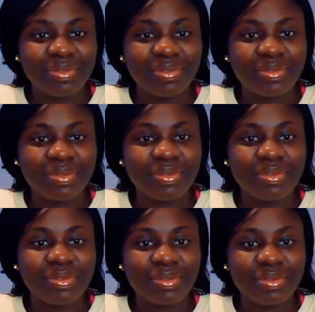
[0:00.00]

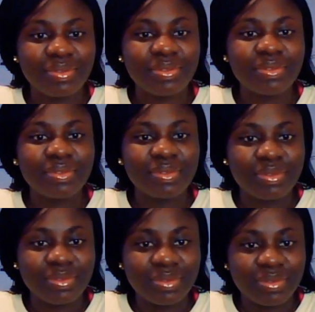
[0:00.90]

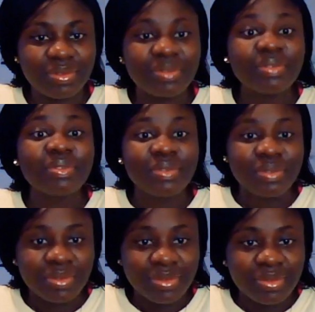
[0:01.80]

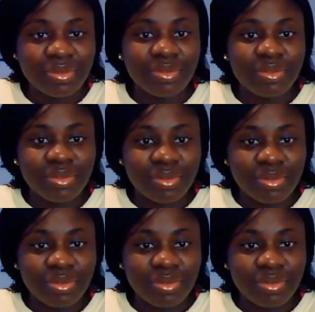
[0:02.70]
This person isn't speaking.